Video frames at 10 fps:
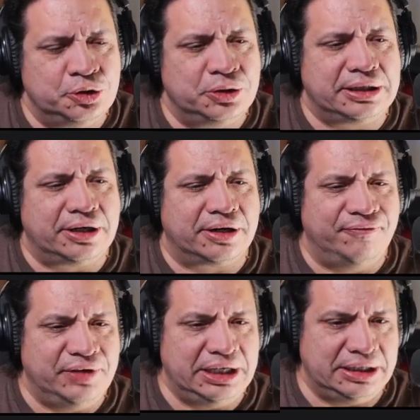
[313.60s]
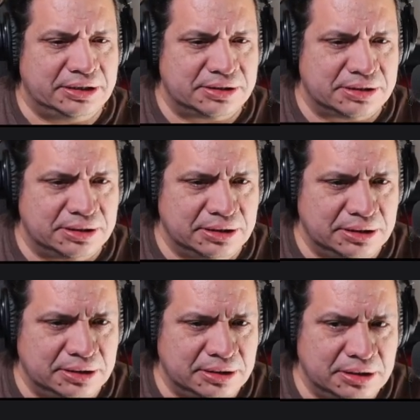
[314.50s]
do it at their convenience.
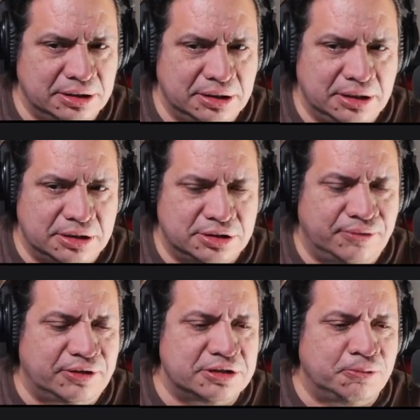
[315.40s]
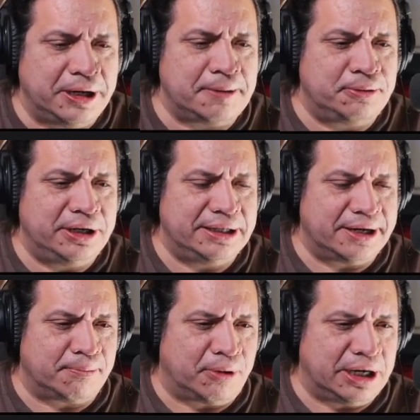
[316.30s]
So if there's a way to put it in
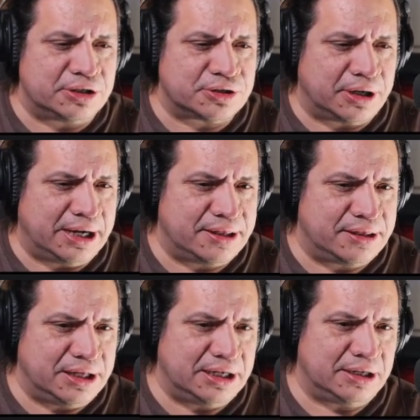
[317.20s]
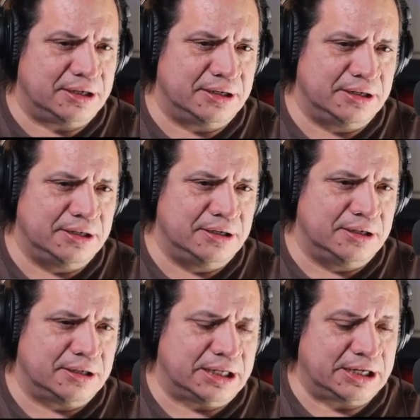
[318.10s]
their browser, I think,
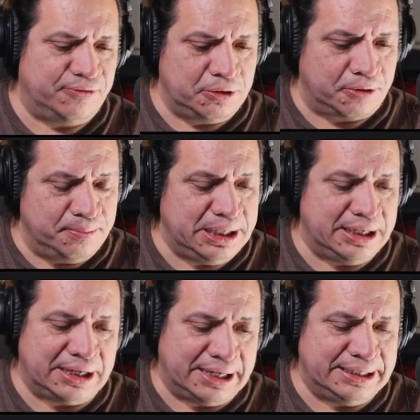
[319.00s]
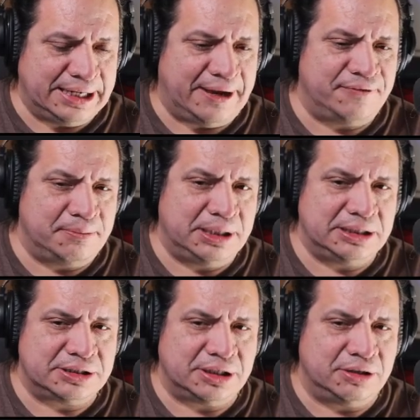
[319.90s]
like if you were me and I didn't have the
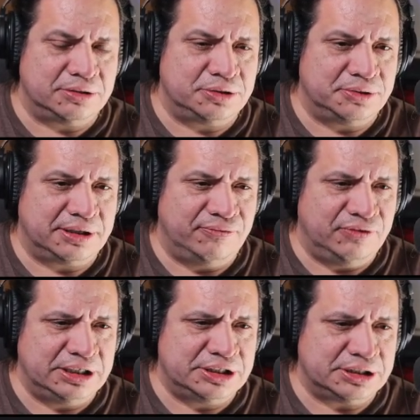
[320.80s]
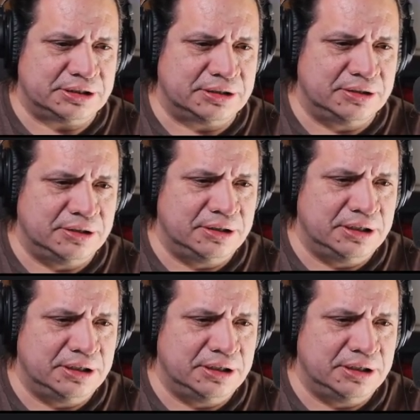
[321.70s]
means to go to a convention,